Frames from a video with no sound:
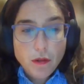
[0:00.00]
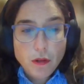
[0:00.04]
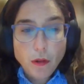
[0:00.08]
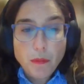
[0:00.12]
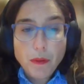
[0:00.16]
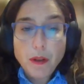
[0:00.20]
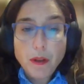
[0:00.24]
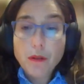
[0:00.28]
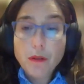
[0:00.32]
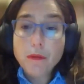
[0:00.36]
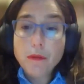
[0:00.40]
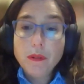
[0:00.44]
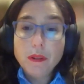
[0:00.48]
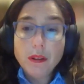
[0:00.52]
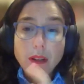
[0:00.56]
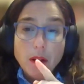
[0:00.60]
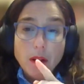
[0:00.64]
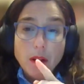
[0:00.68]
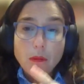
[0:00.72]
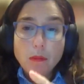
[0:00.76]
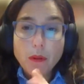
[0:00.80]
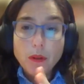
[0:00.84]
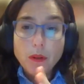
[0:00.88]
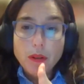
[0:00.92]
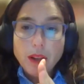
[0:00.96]
So
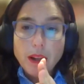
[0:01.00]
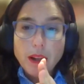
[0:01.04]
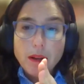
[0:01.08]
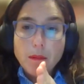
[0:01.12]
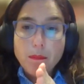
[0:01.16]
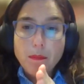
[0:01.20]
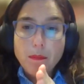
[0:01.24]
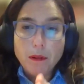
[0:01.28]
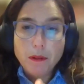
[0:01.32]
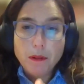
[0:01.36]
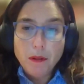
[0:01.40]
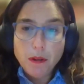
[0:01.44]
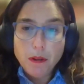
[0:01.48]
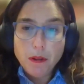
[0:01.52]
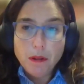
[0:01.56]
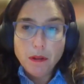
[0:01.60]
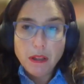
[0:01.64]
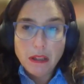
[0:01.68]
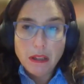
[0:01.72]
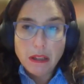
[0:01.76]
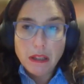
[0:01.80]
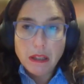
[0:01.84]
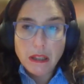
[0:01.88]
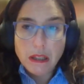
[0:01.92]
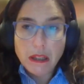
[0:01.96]
there was an
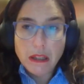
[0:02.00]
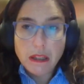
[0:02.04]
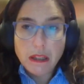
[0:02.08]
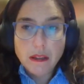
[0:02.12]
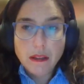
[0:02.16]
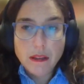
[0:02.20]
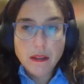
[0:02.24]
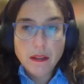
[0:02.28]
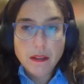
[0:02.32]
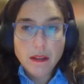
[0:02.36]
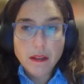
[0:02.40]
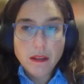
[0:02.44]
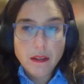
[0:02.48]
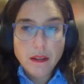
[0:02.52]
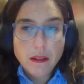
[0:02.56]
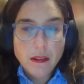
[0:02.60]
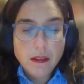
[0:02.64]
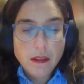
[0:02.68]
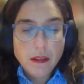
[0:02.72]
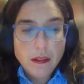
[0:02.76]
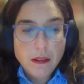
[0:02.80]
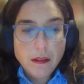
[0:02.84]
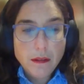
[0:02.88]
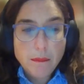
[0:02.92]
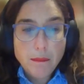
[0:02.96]
opportunity
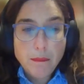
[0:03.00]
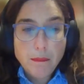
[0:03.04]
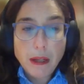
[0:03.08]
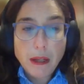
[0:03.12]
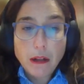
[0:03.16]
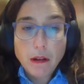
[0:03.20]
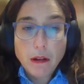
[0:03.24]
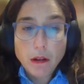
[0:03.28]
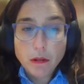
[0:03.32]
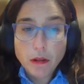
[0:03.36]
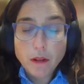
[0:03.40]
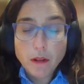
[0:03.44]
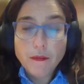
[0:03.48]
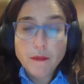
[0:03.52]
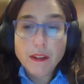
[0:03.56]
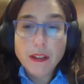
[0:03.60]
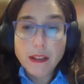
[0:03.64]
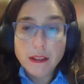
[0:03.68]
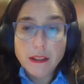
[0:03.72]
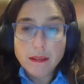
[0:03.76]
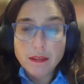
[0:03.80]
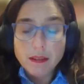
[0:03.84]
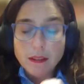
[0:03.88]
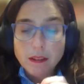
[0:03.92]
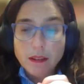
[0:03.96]
because of
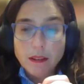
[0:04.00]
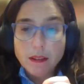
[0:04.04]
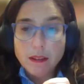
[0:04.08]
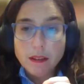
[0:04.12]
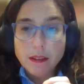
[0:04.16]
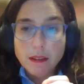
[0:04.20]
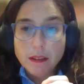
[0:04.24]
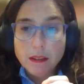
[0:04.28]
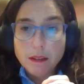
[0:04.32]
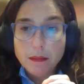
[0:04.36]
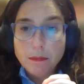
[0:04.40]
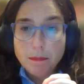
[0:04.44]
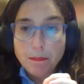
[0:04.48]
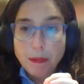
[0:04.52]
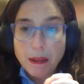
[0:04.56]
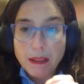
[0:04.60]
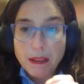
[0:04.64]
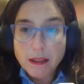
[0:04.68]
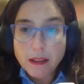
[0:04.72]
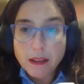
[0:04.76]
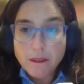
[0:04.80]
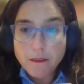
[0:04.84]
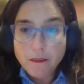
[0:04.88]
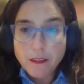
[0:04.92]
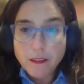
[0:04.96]
this
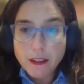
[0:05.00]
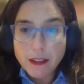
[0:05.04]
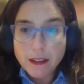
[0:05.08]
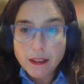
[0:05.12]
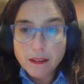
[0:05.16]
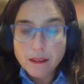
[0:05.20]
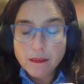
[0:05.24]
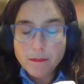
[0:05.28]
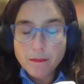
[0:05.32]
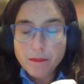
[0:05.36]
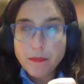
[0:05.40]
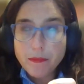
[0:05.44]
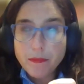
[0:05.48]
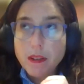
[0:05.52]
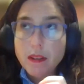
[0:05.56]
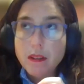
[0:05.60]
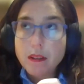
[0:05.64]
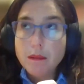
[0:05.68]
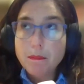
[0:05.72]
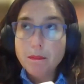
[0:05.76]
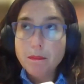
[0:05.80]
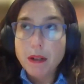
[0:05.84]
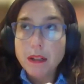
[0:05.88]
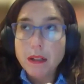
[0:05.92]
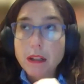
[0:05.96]
specific
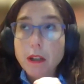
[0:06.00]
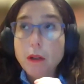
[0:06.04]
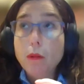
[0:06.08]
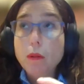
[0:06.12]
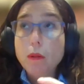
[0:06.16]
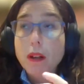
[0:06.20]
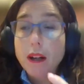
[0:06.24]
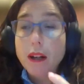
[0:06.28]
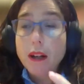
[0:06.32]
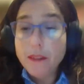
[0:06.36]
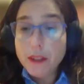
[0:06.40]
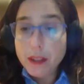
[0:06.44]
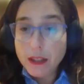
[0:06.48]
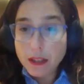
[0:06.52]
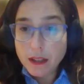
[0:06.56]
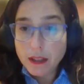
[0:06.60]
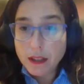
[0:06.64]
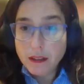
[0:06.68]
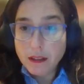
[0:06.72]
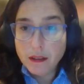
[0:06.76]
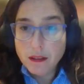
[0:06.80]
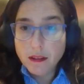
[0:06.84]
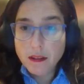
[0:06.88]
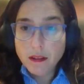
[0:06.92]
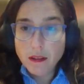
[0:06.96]

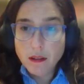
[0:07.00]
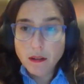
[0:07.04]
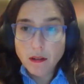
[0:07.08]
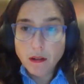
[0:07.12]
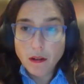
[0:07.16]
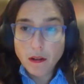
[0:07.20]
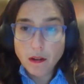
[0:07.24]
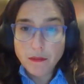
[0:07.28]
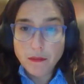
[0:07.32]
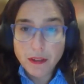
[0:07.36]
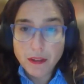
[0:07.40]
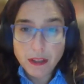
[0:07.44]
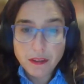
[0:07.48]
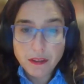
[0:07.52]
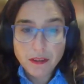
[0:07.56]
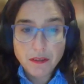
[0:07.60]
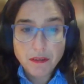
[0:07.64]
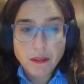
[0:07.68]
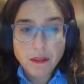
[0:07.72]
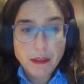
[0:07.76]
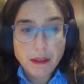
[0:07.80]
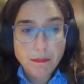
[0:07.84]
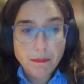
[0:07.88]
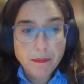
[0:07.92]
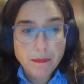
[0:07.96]
particularity of this
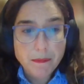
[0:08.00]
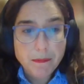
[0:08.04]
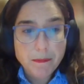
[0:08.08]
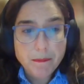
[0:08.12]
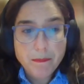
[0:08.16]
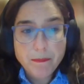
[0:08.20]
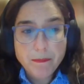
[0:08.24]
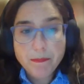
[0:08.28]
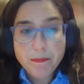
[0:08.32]
crime.